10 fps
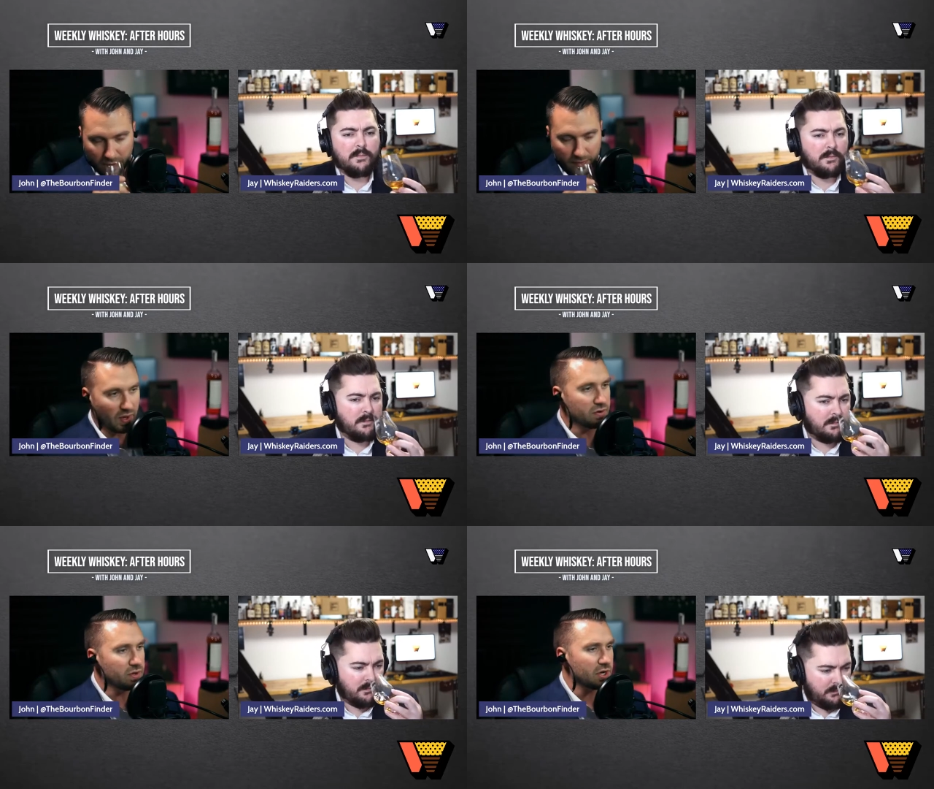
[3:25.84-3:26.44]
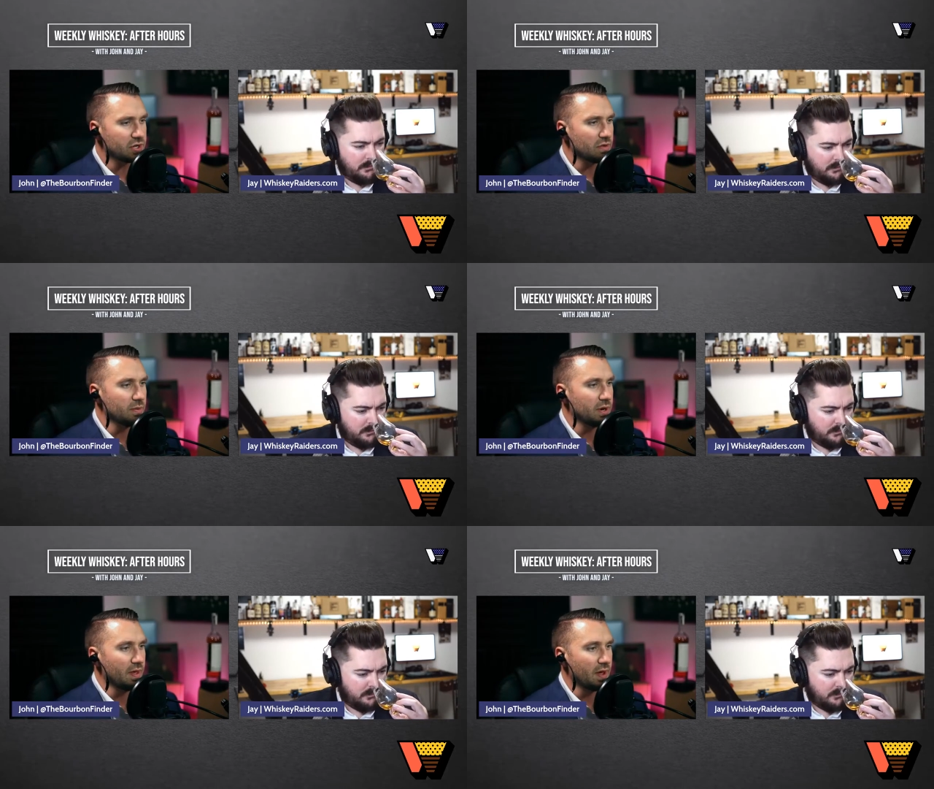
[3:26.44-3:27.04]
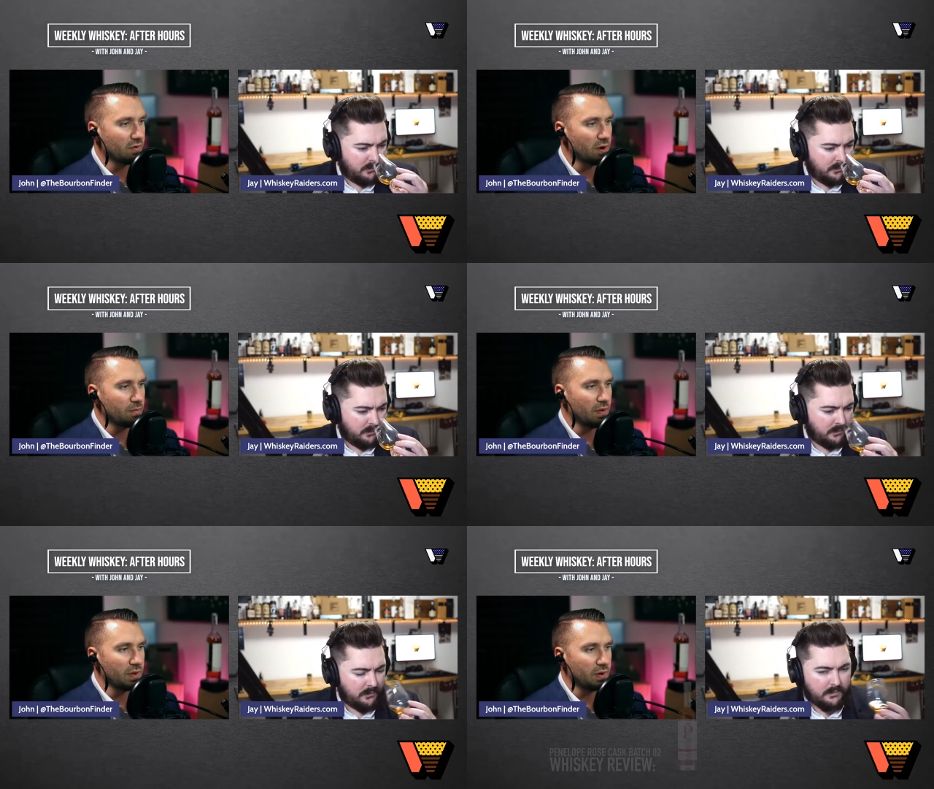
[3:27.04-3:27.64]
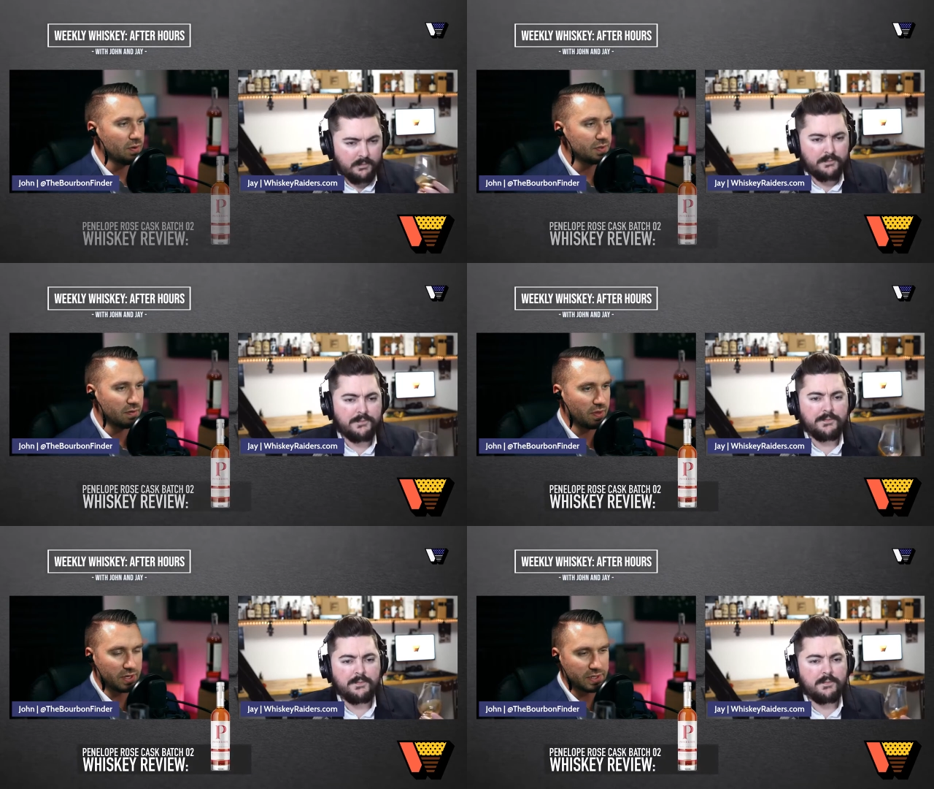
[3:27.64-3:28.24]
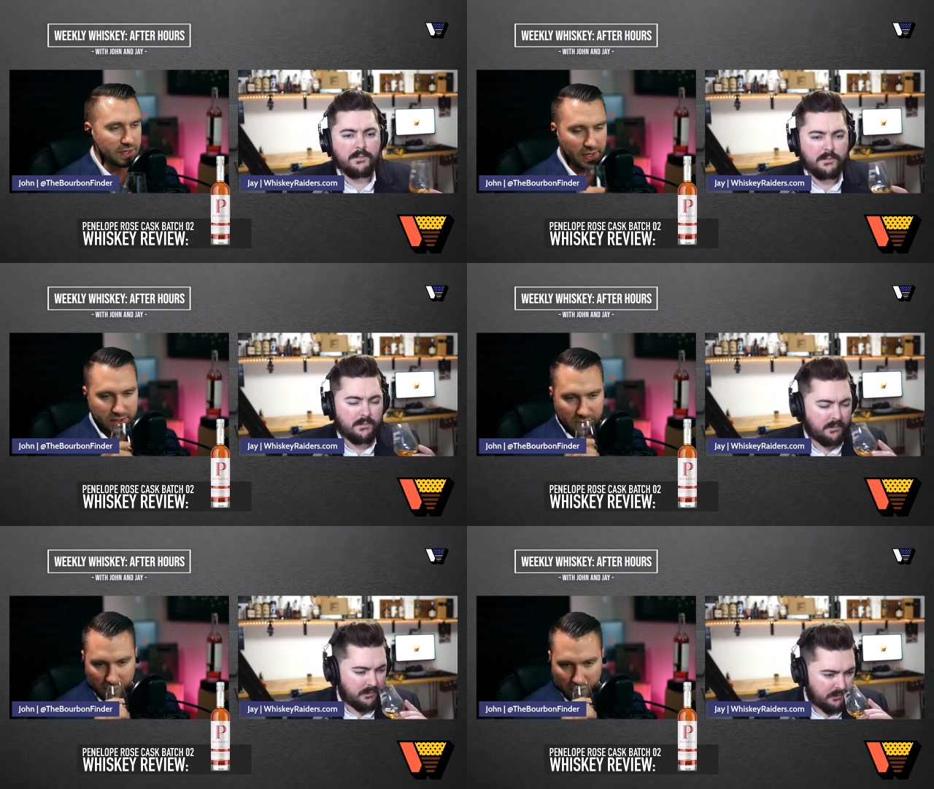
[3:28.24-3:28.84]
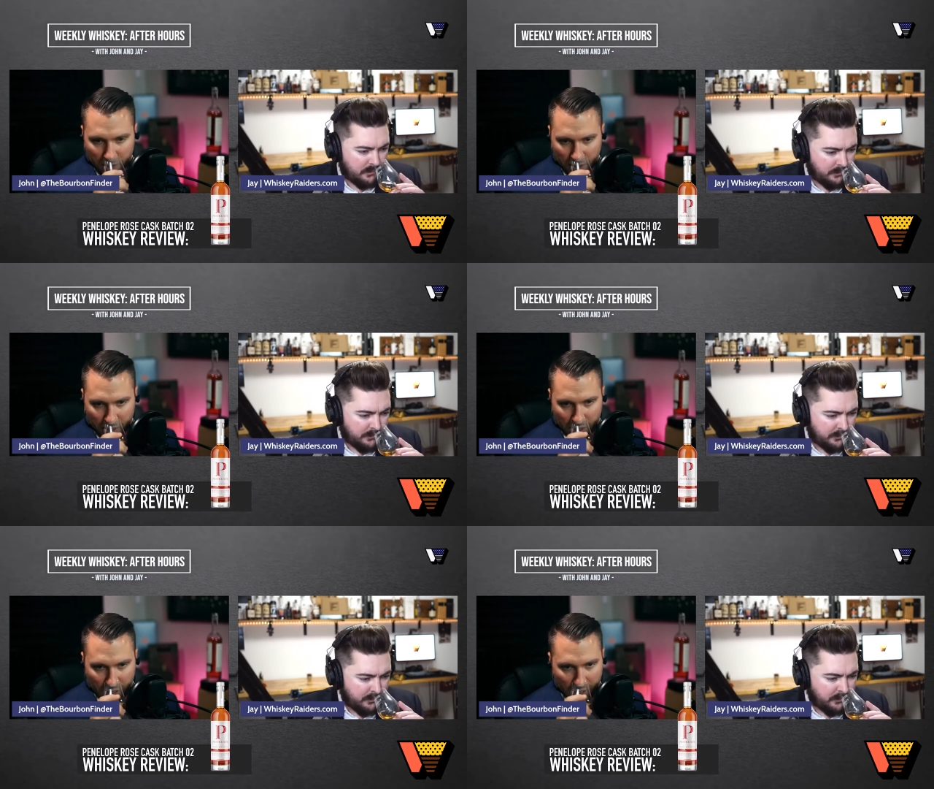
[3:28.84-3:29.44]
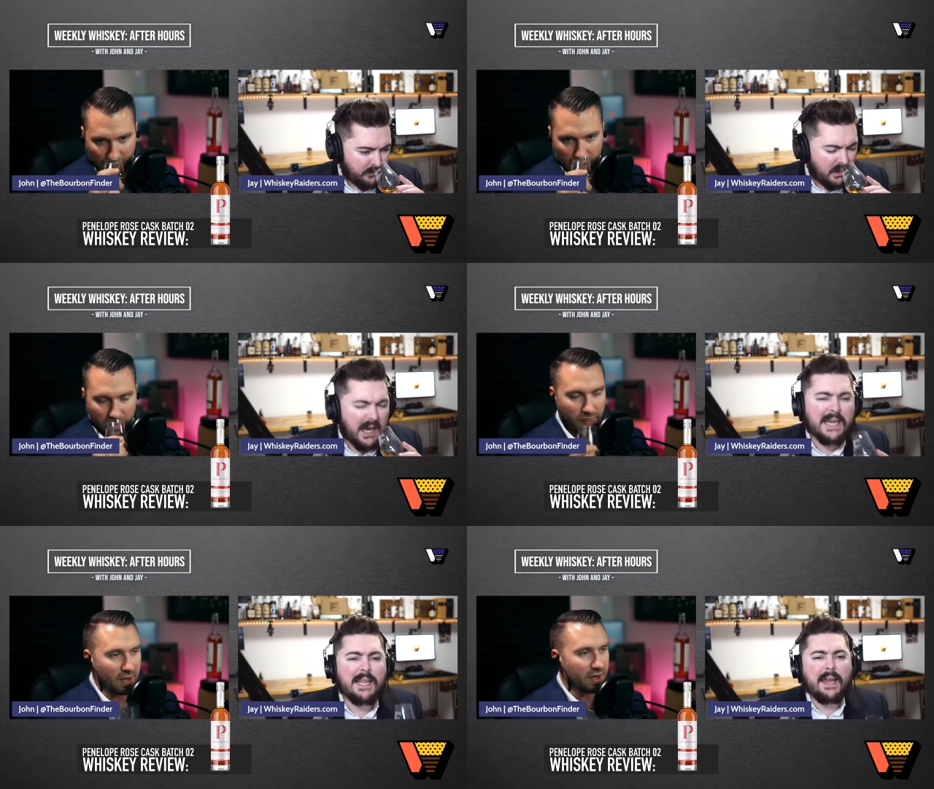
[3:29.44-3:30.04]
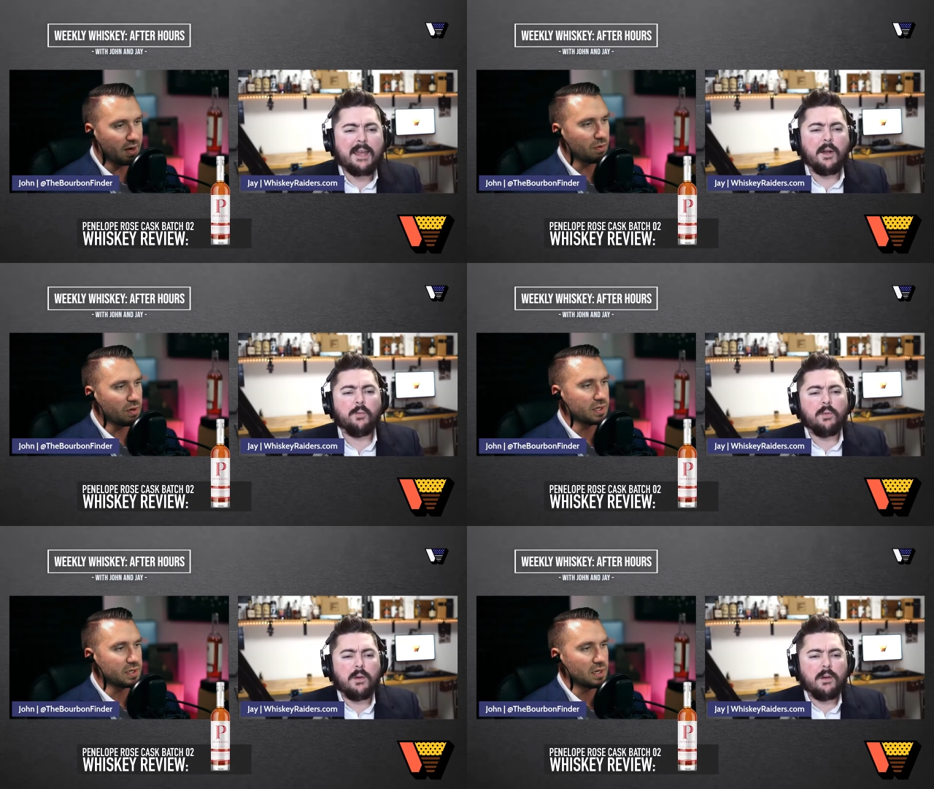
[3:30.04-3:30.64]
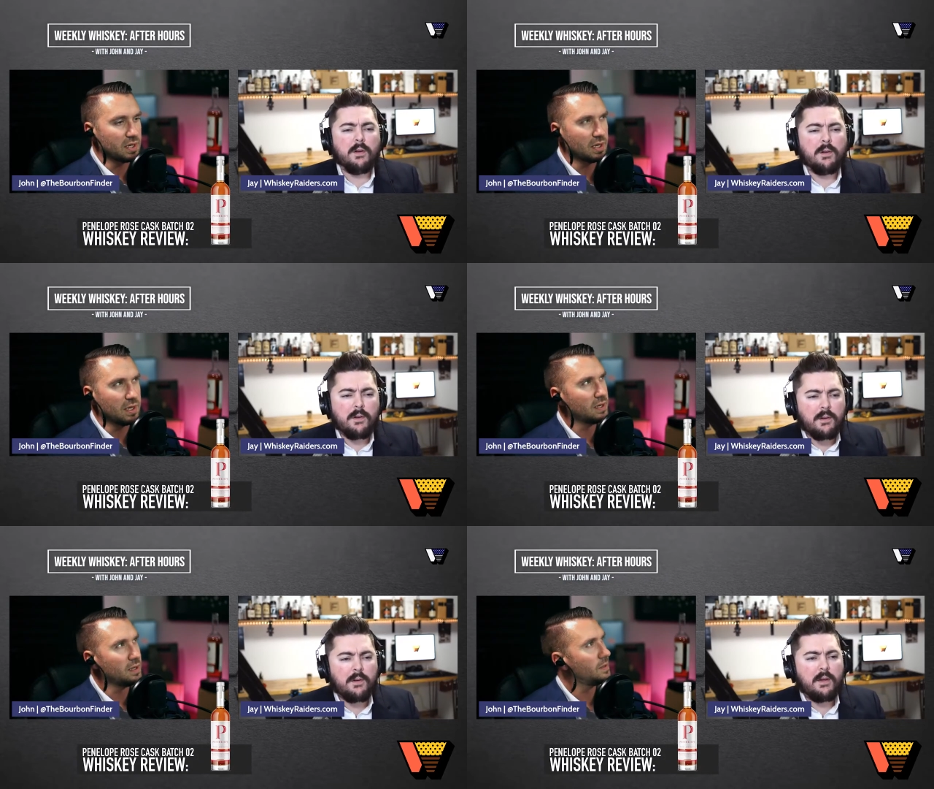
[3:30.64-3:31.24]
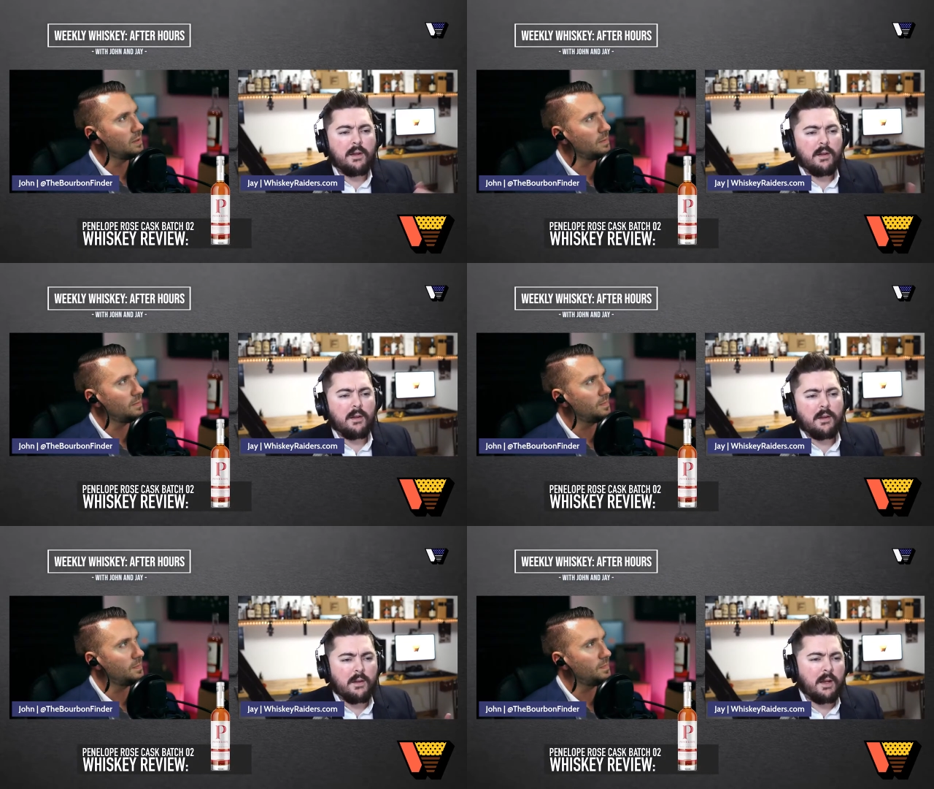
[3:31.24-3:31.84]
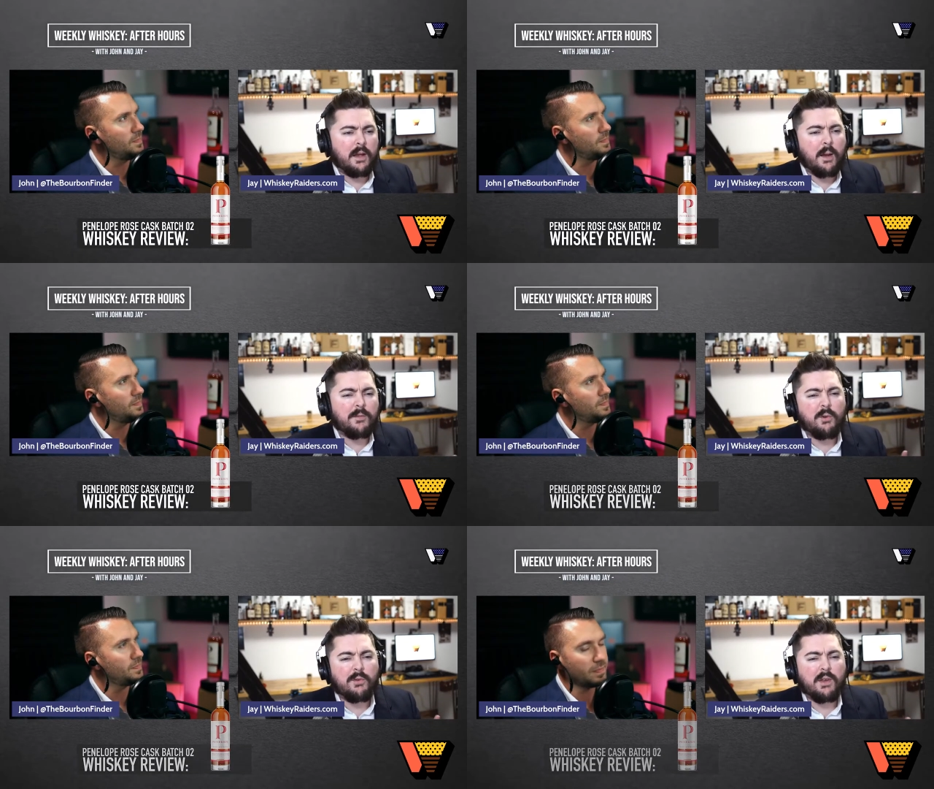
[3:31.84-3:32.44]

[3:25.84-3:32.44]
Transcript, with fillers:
Speaker 1: I do catch a little bit of that grape on the nose there. That is nice.
Speaker 2: I like it. It kind of brings. It comes through as like a